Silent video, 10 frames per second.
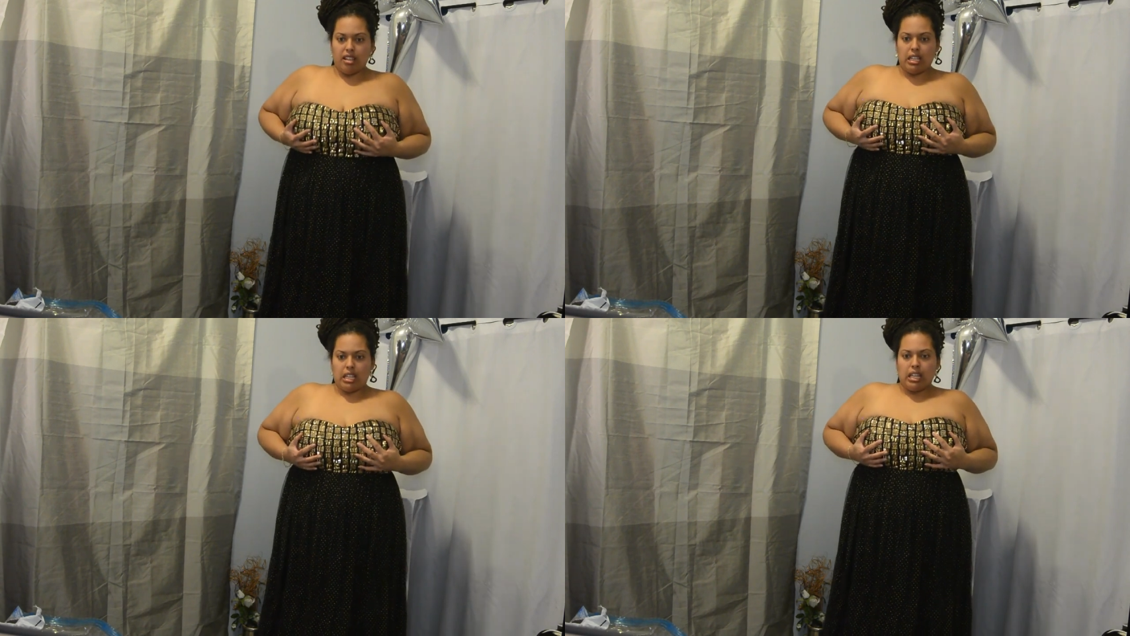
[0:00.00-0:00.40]

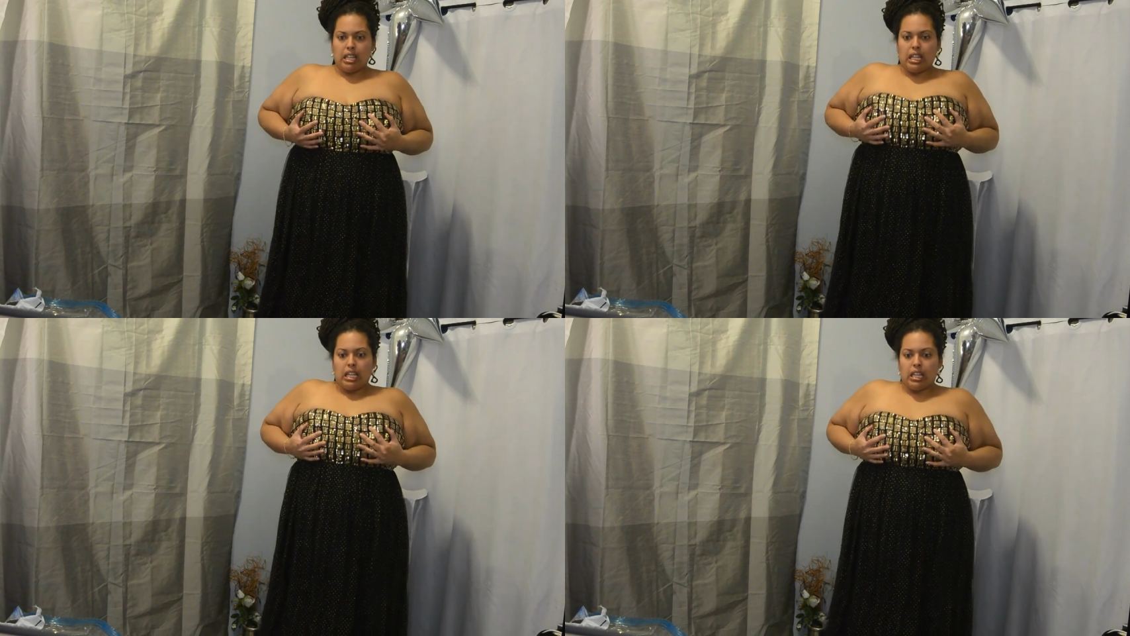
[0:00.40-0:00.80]

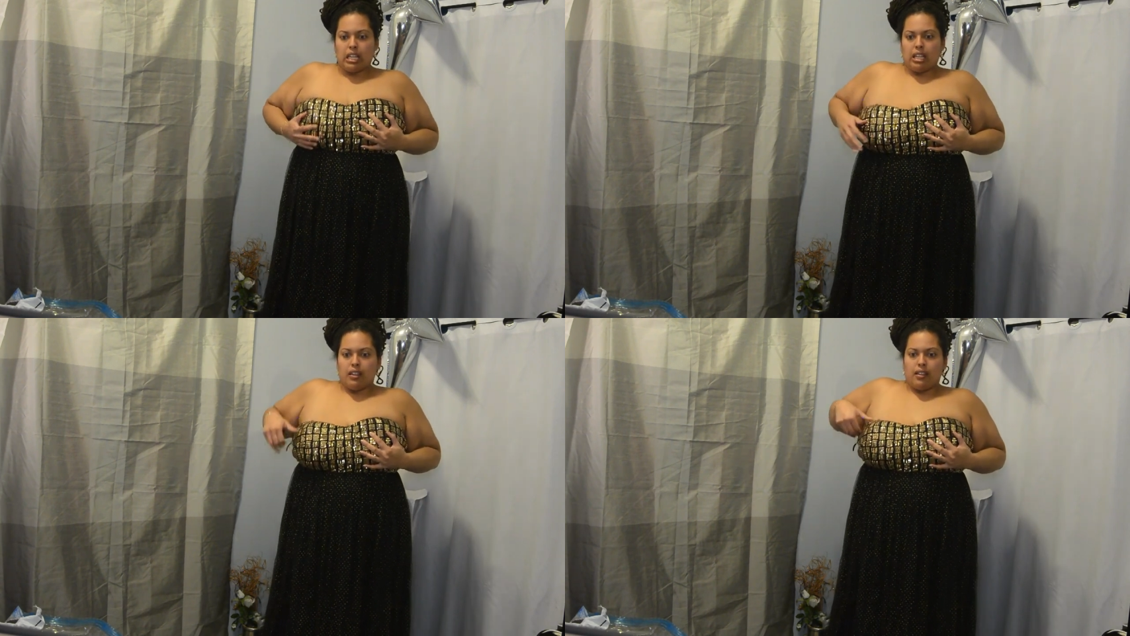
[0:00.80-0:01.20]

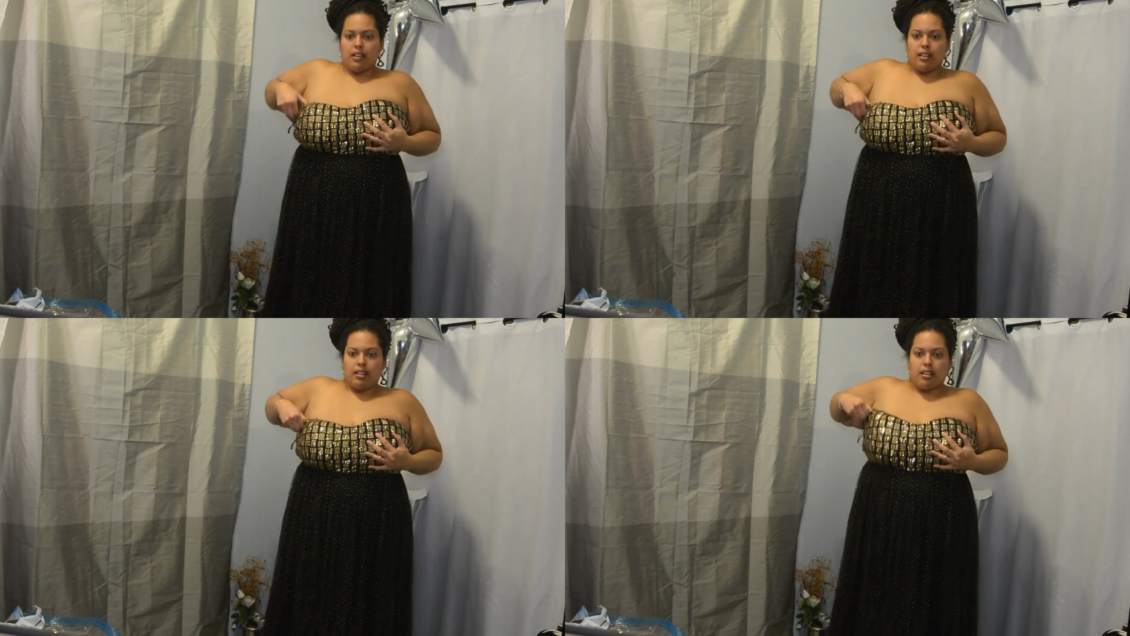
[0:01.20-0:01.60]

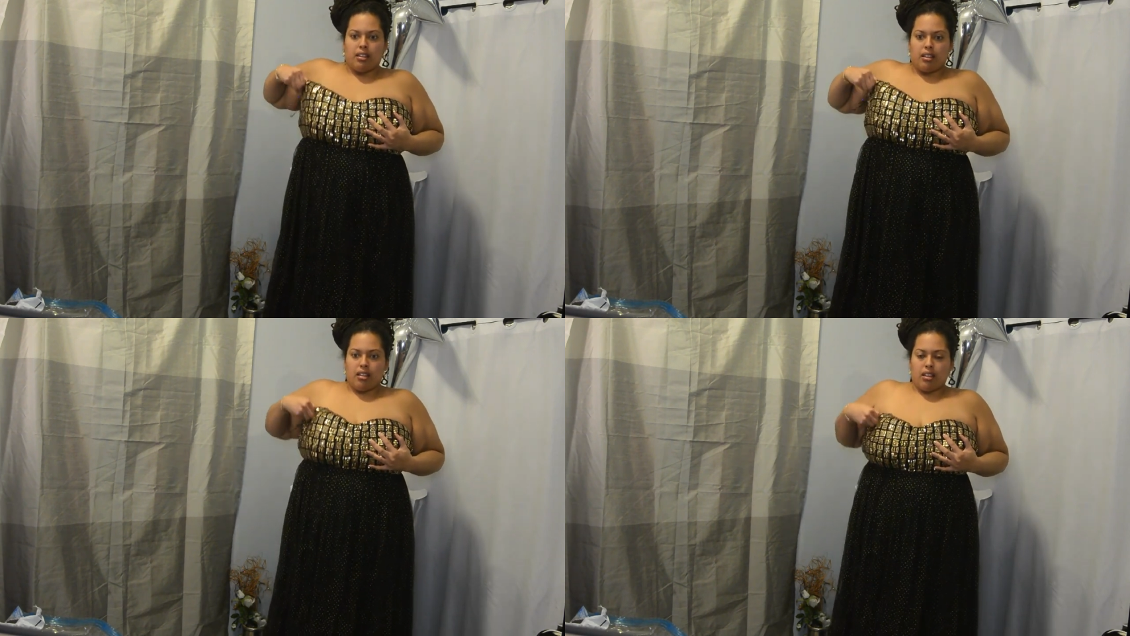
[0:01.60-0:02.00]

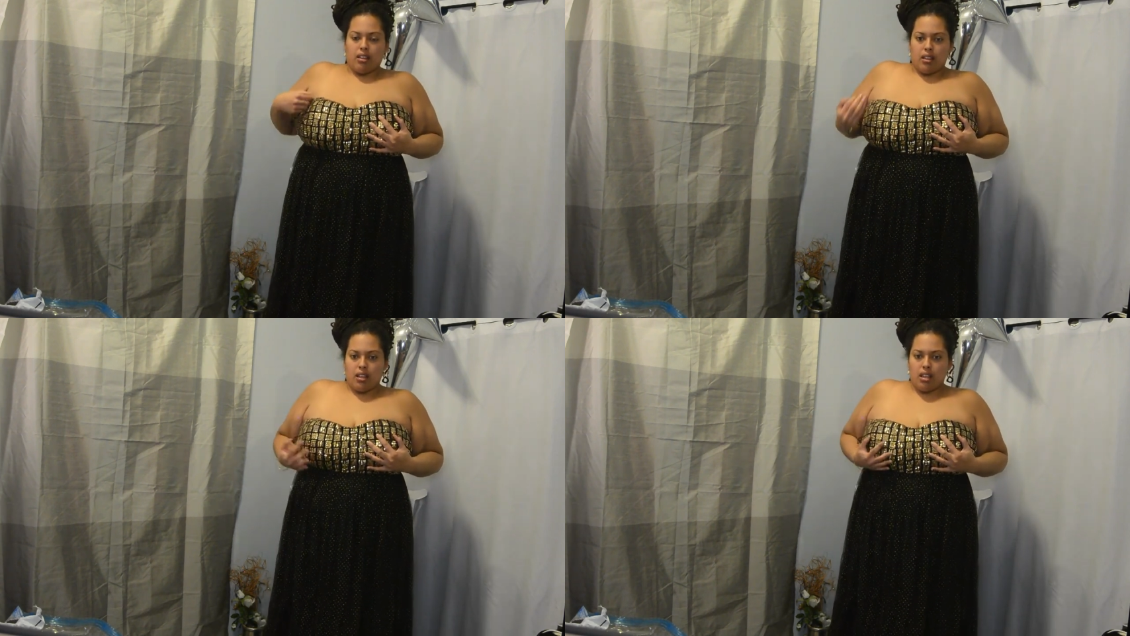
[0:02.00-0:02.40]

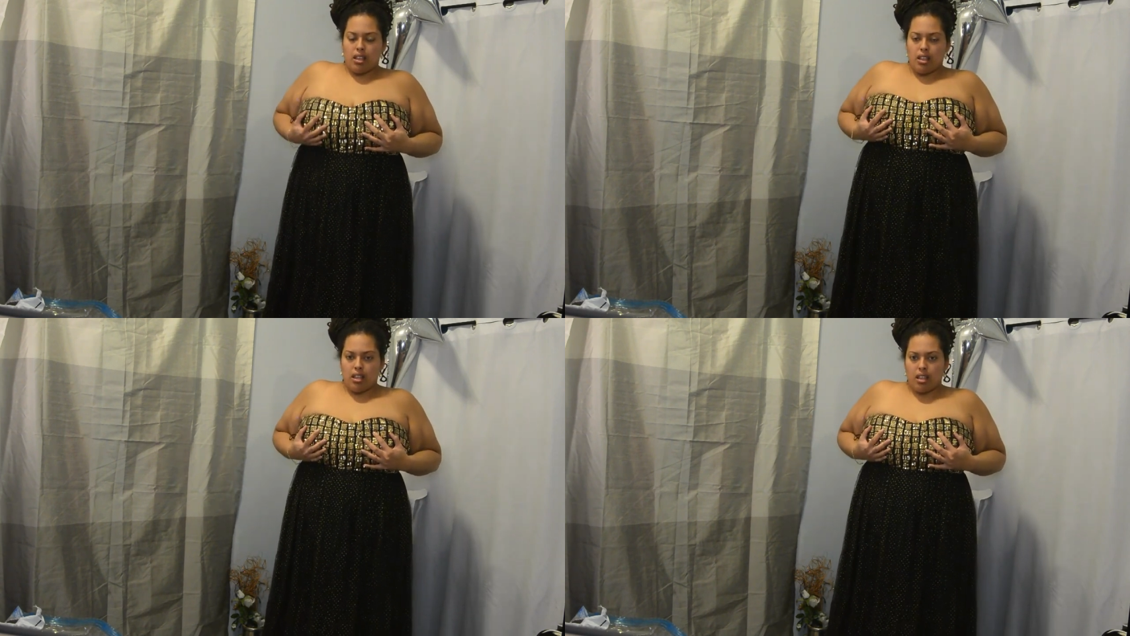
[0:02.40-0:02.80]

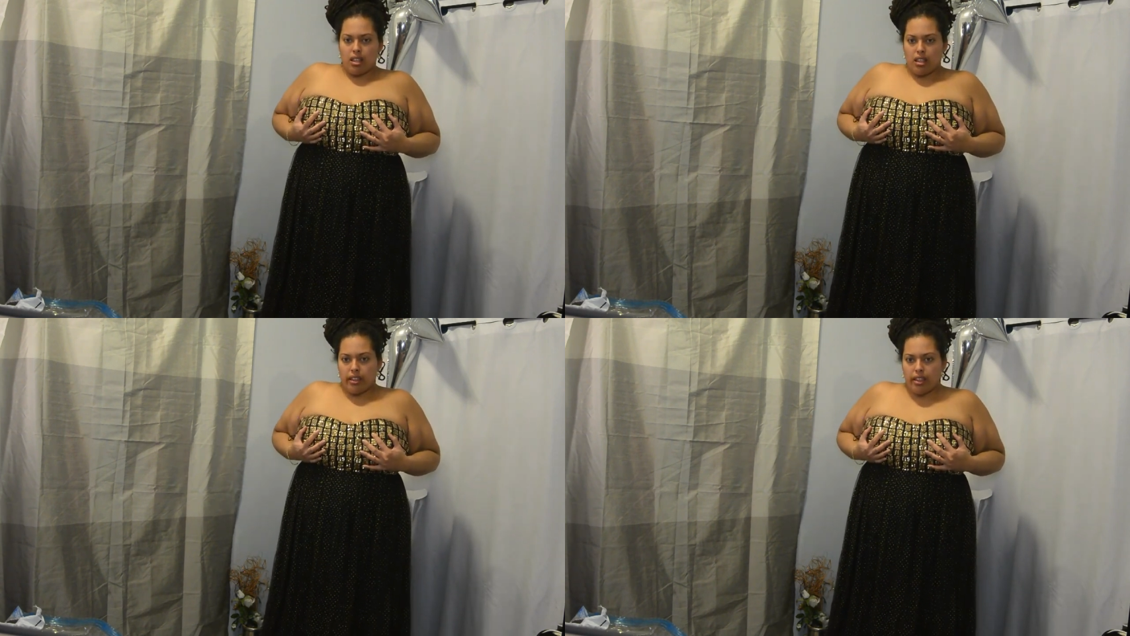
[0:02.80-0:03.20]

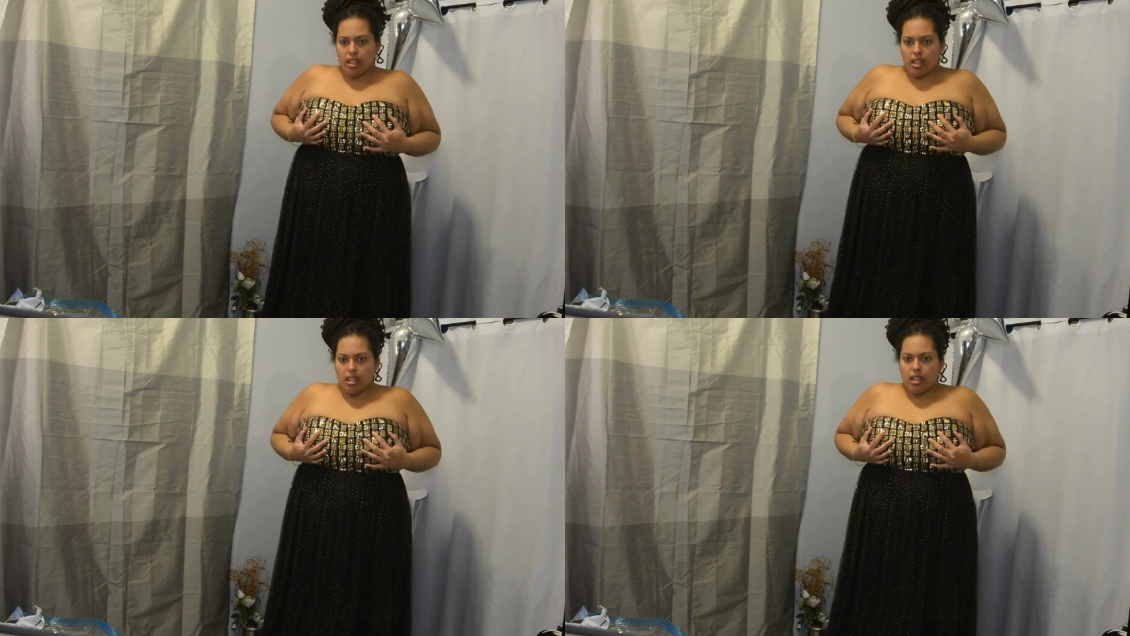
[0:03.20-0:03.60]

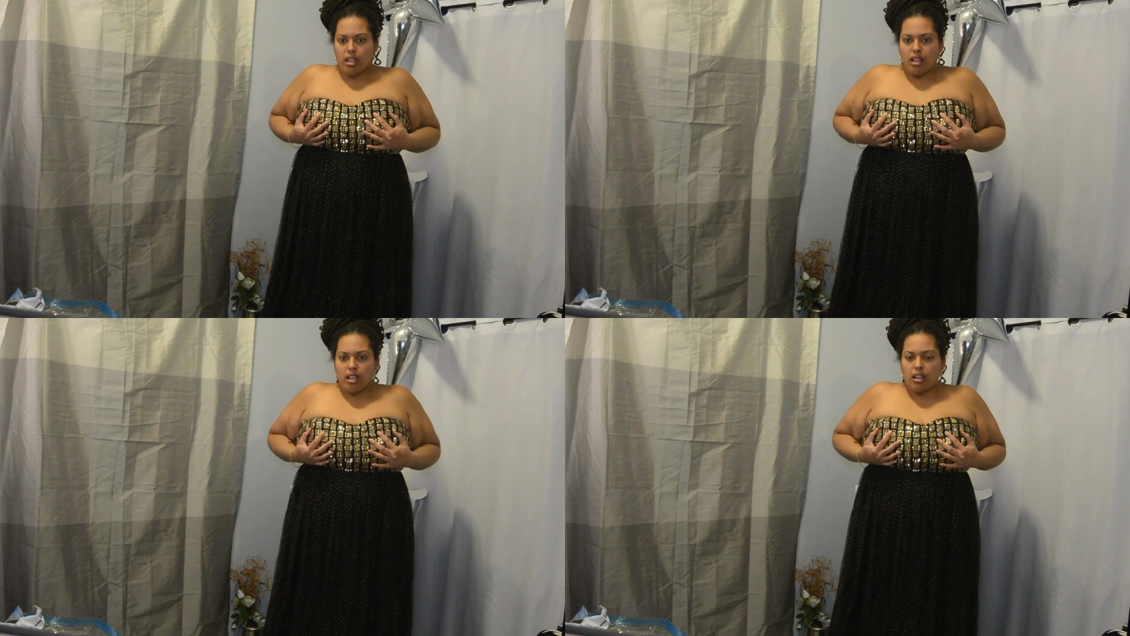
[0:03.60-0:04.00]

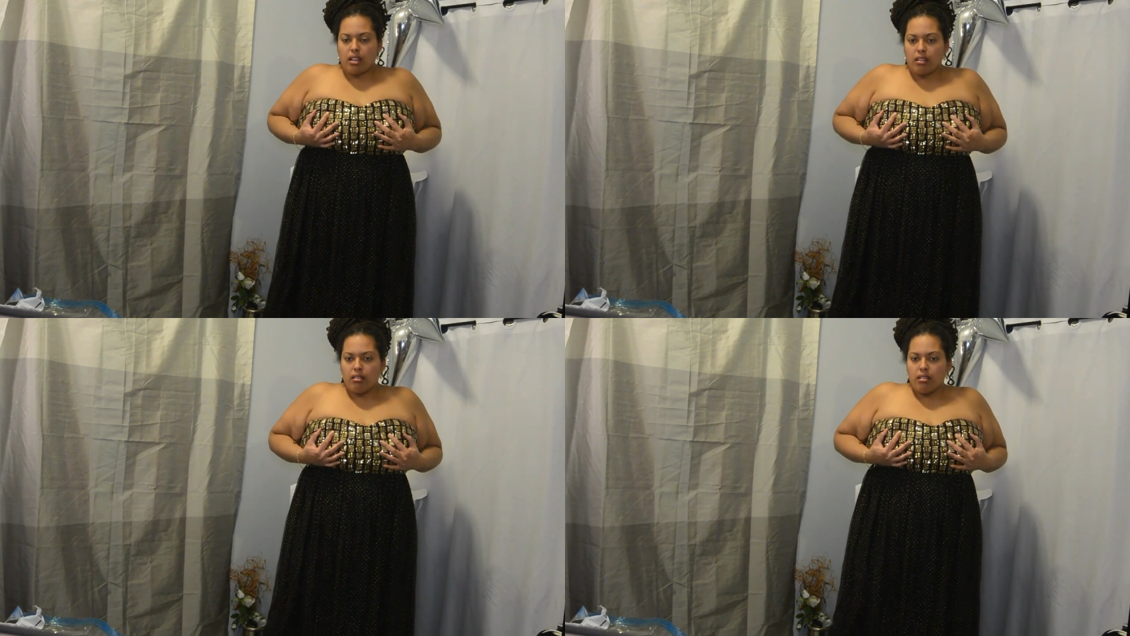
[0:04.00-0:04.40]

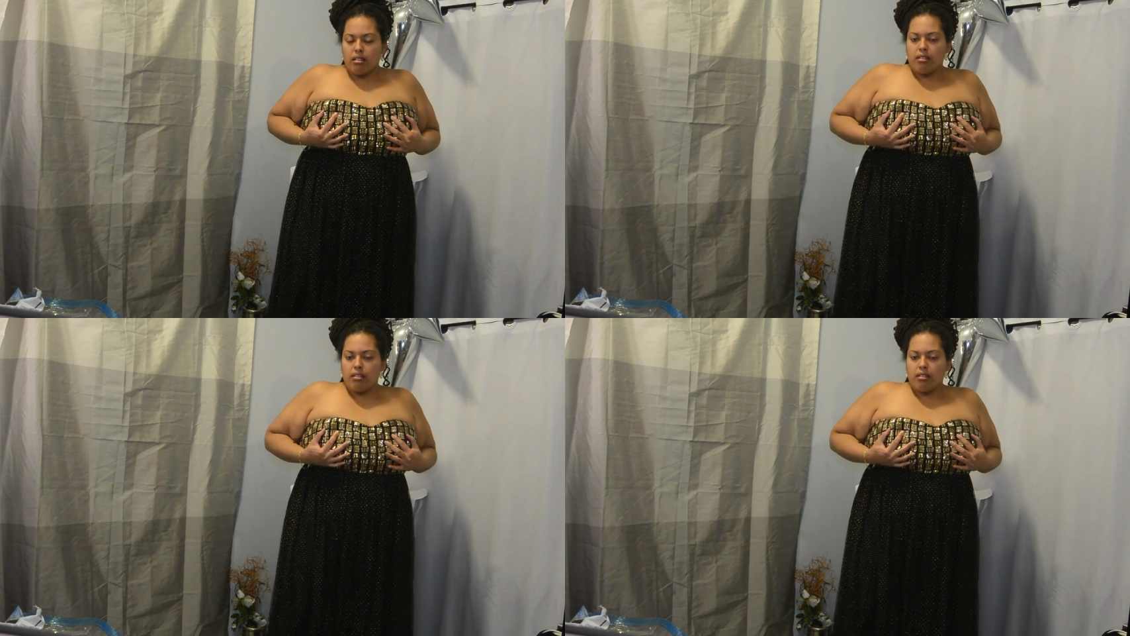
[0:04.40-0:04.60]
Nothing is said.